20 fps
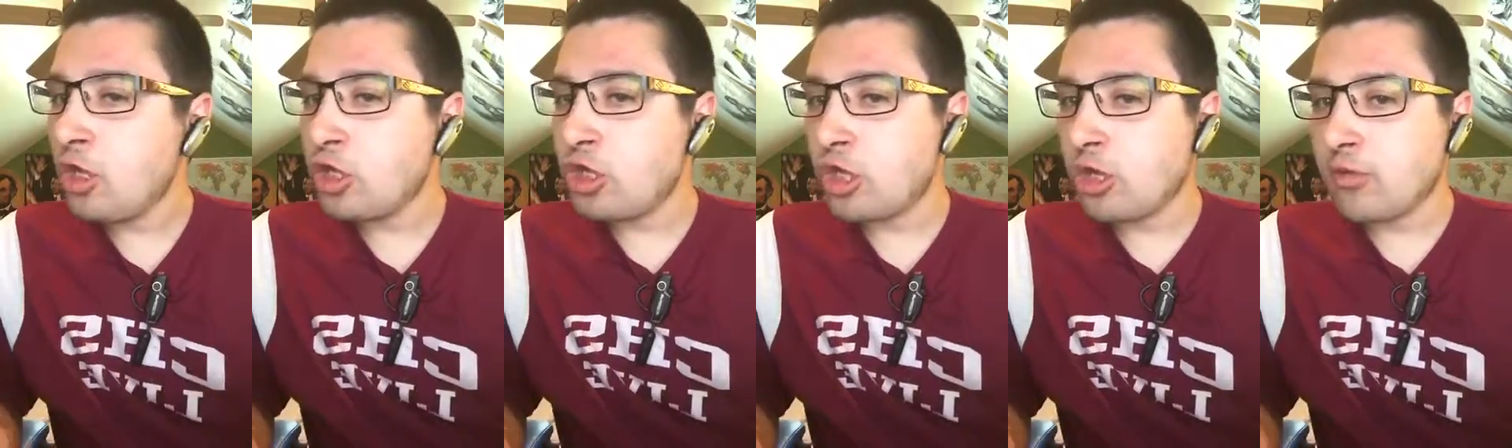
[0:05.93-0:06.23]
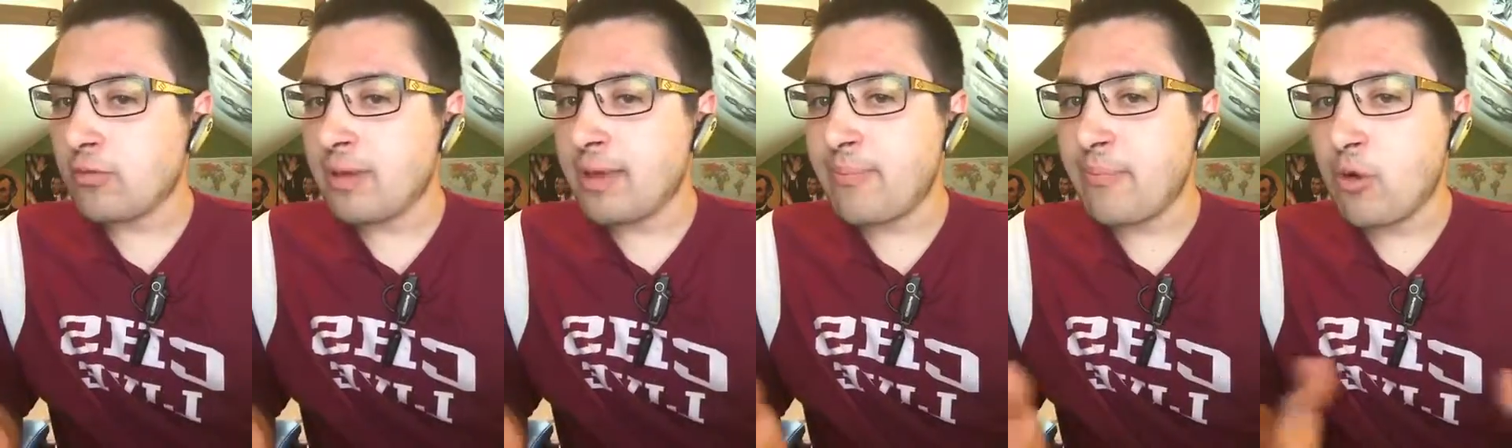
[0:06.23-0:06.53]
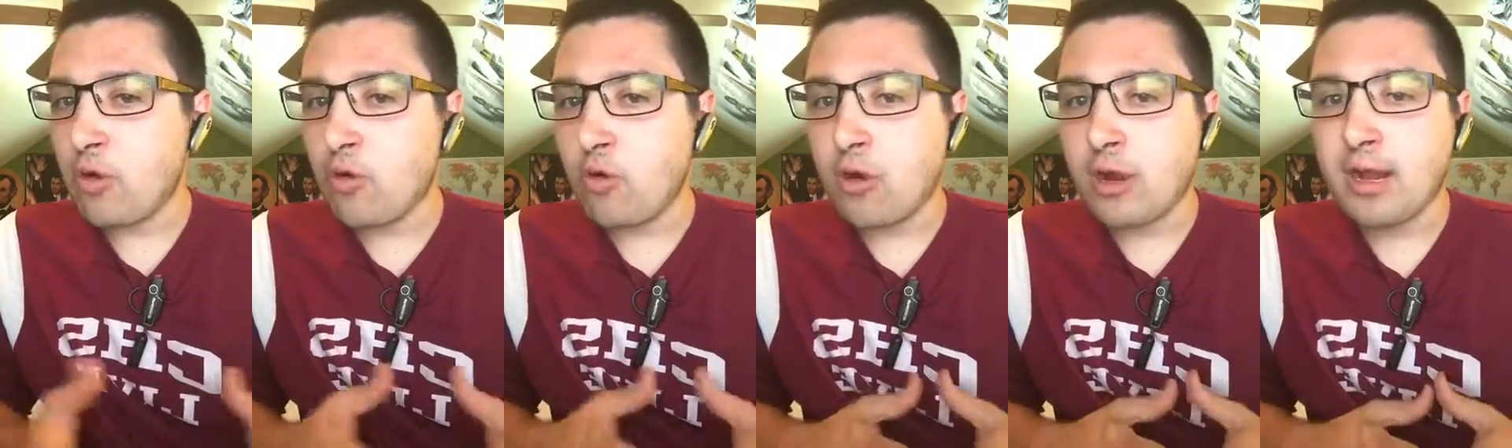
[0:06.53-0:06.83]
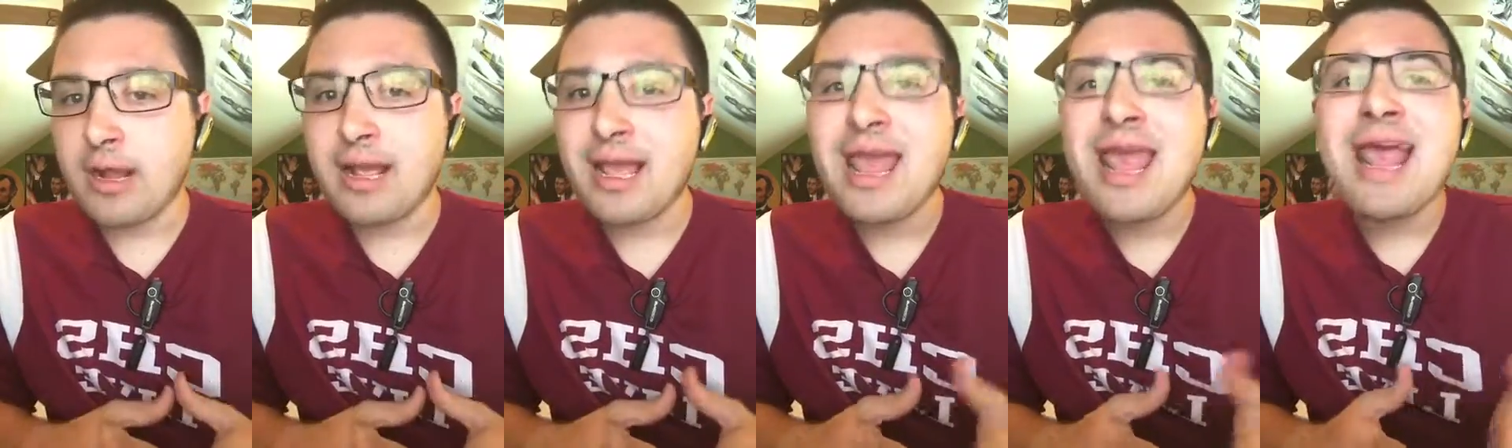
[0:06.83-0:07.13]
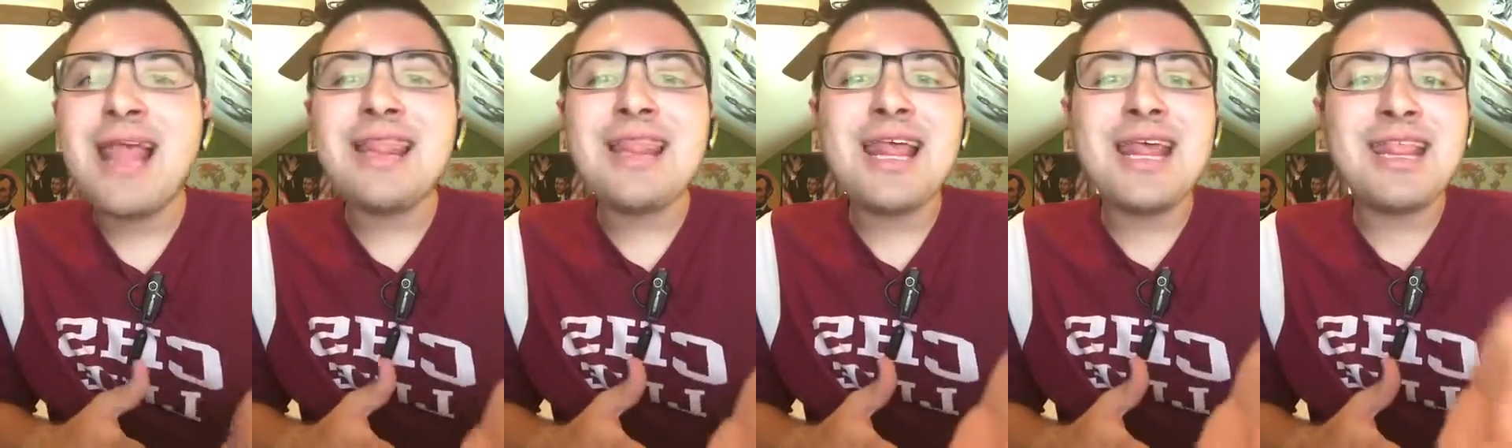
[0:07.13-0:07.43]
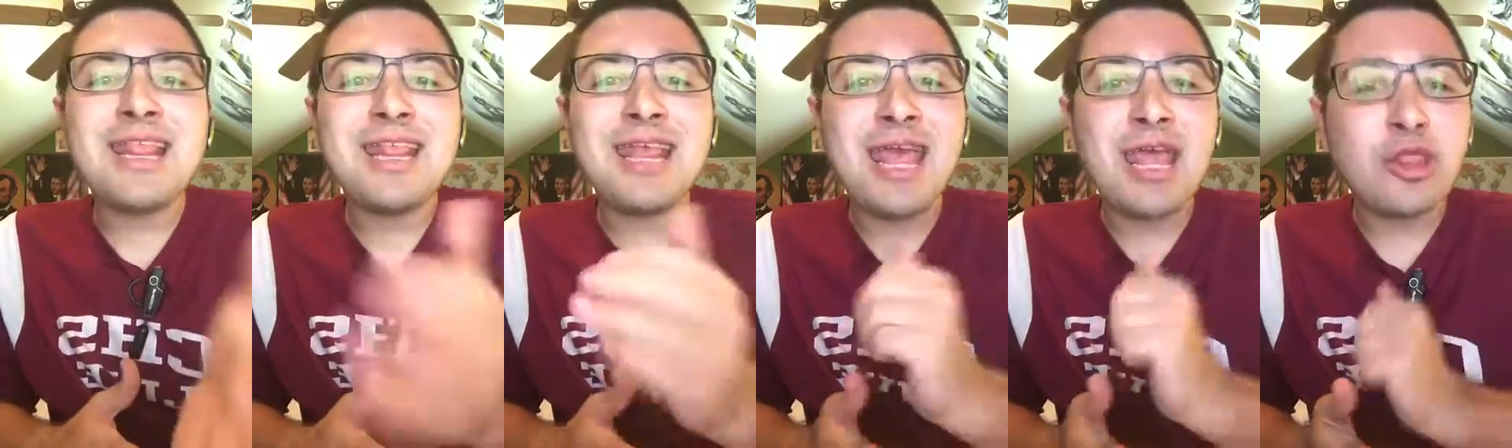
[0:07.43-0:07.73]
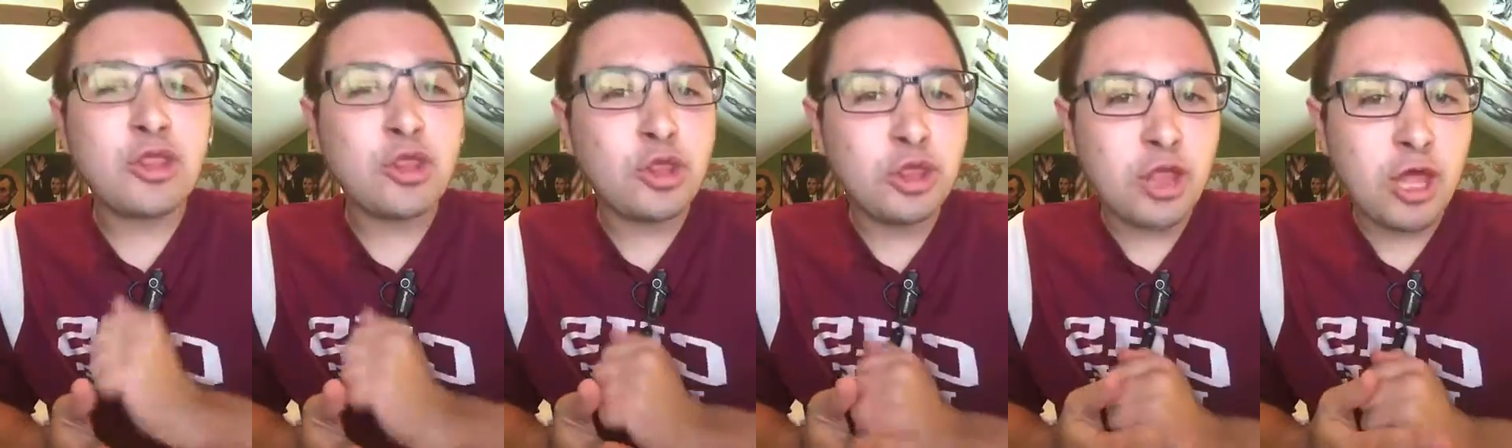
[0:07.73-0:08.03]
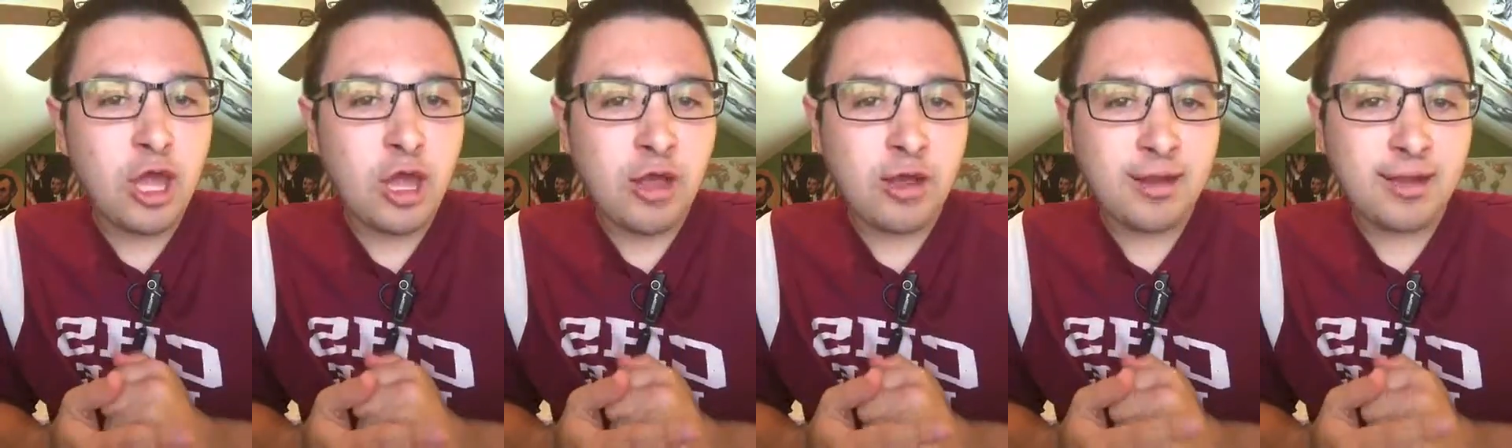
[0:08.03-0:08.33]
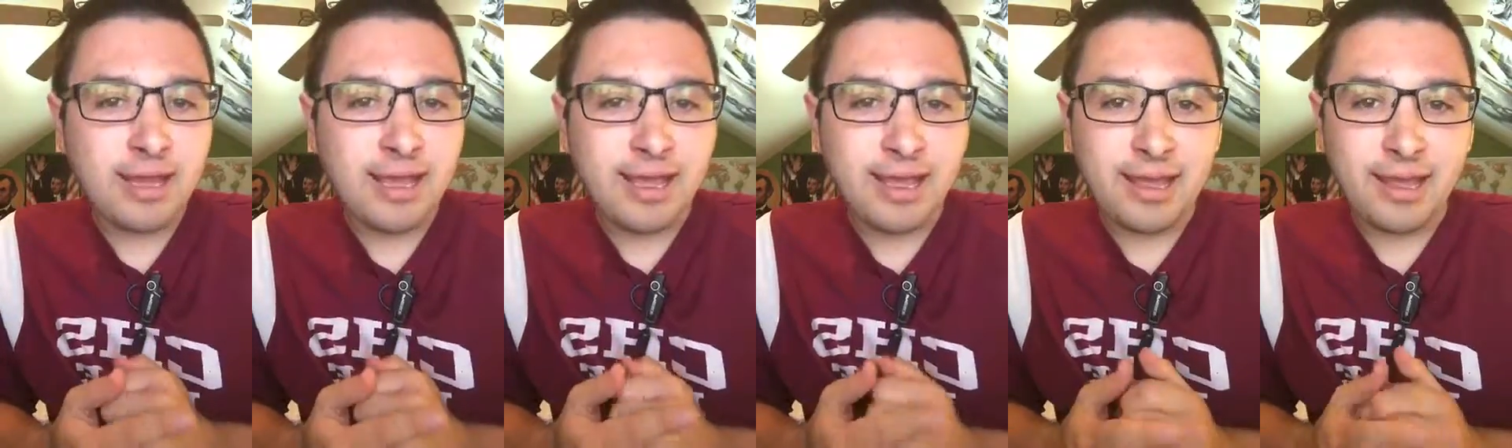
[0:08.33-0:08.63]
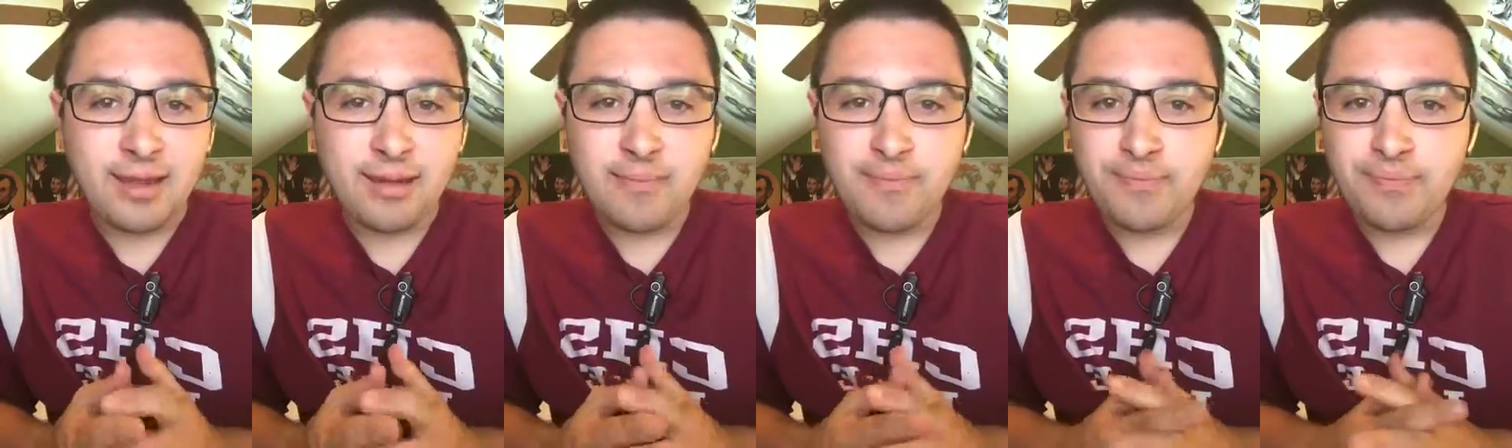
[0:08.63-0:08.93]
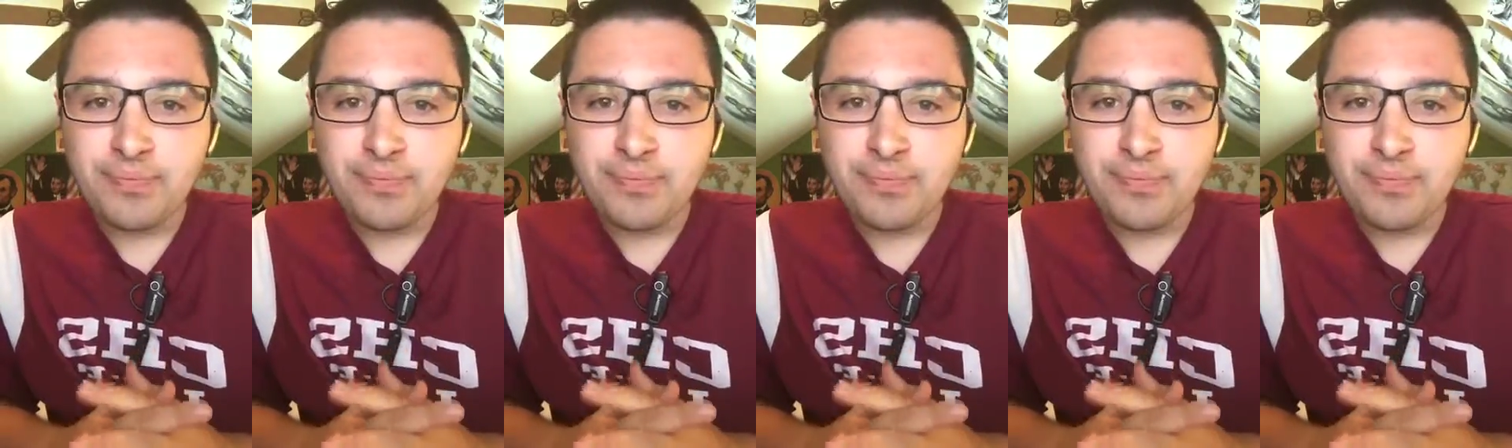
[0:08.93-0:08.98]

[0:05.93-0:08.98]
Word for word: Dirt Report. Let's get started.